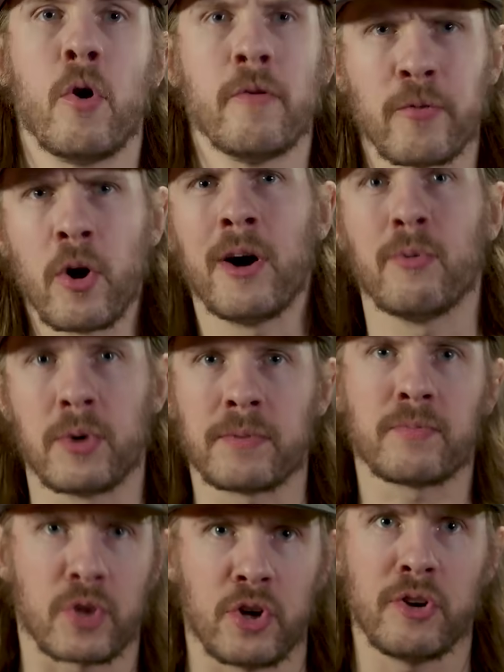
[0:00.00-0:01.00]
Overall, what
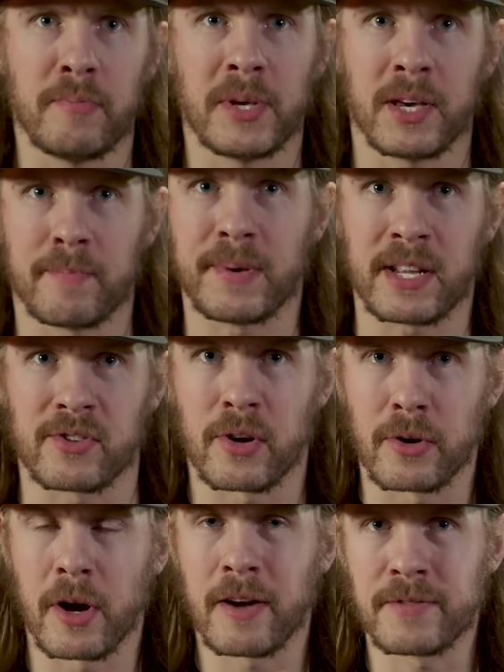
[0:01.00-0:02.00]
could be a big
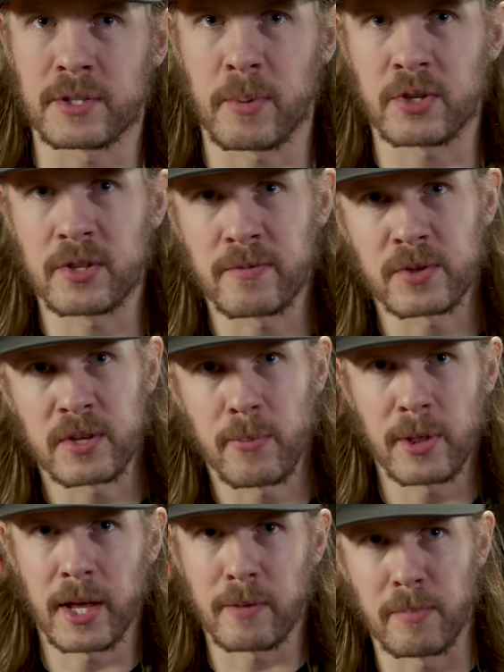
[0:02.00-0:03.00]
turnoff, especially for
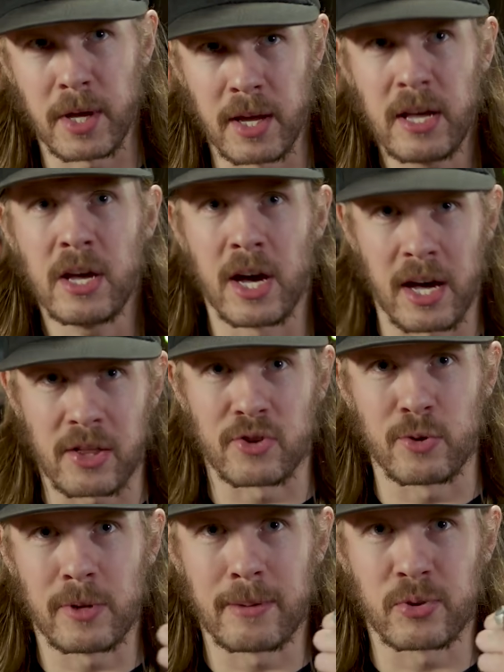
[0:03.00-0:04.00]
someone like me, the
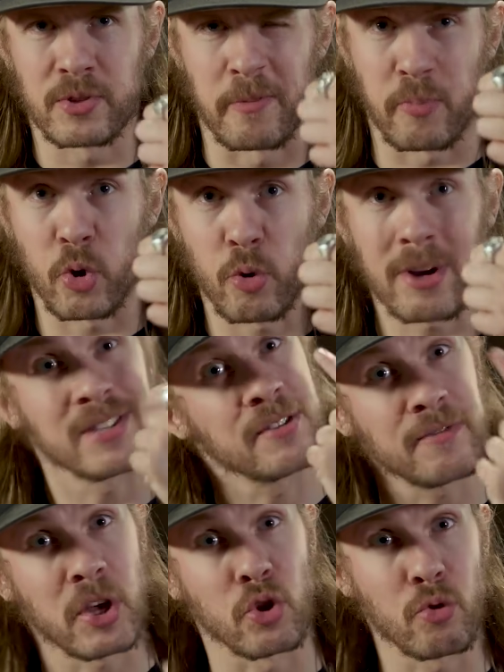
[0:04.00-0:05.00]
two labels of
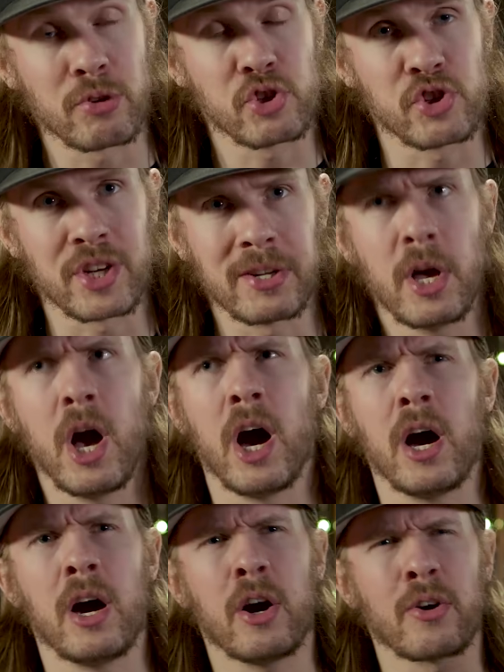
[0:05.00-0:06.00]
progressive and Christian,
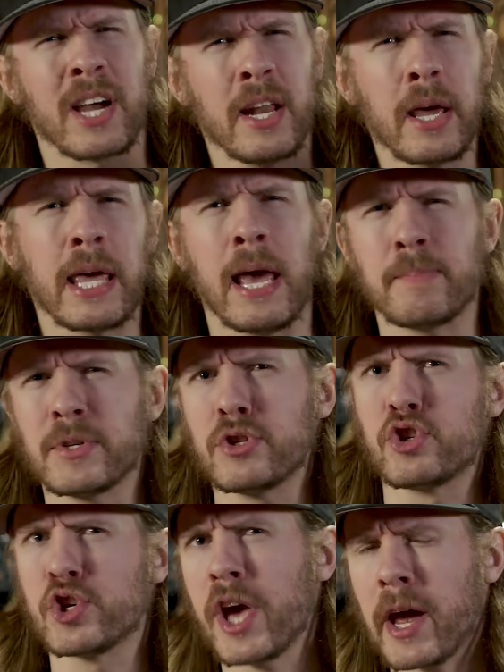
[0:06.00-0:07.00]
are kind of kept
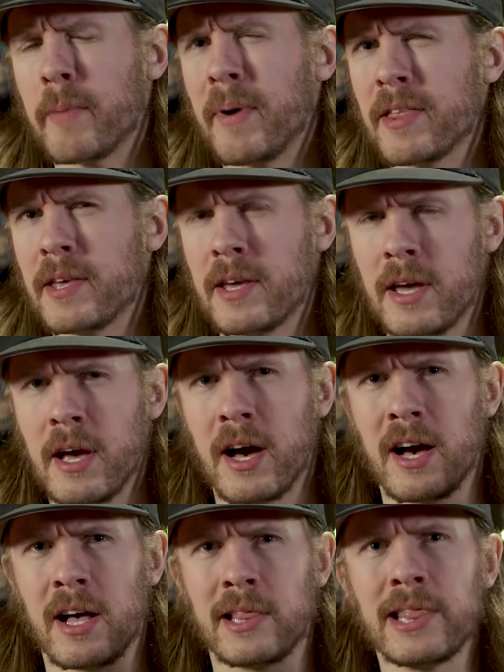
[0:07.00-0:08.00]
in check by the
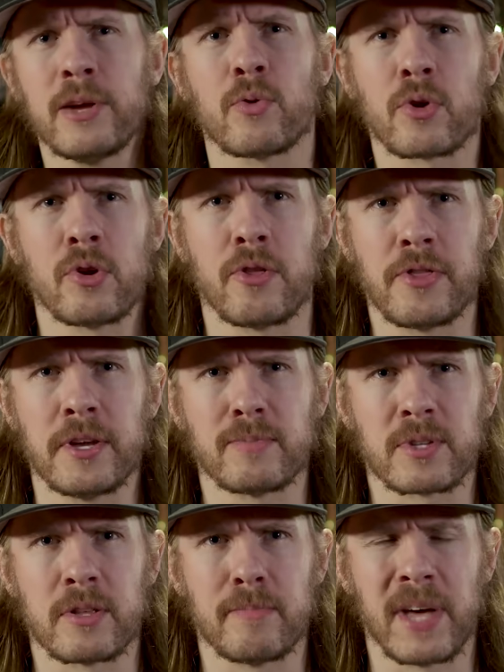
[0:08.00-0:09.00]
lyrical
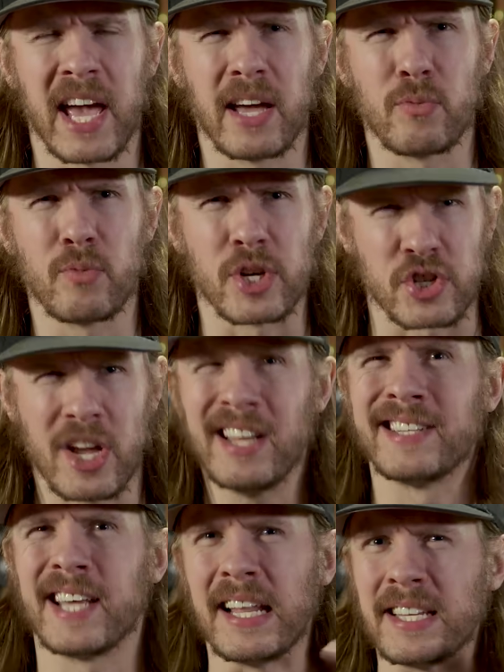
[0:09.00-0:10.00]
themes of the band, which
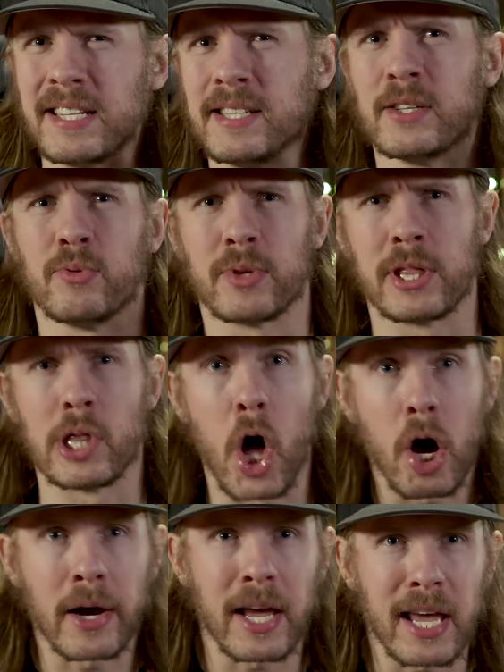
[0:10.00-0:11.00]
tend to deal with
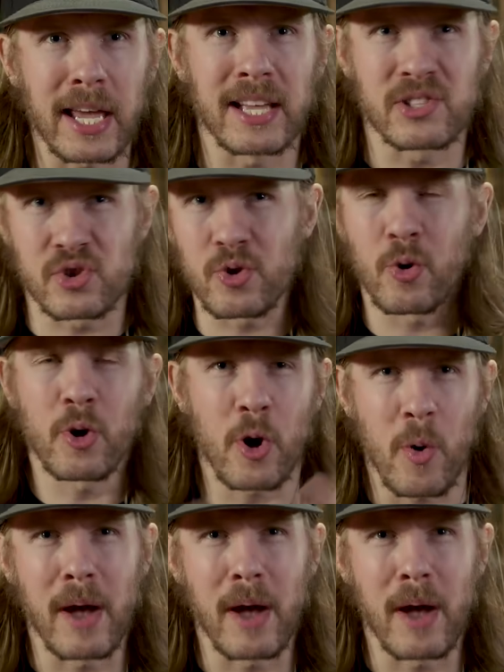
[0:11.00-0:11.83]
longing and sorrow.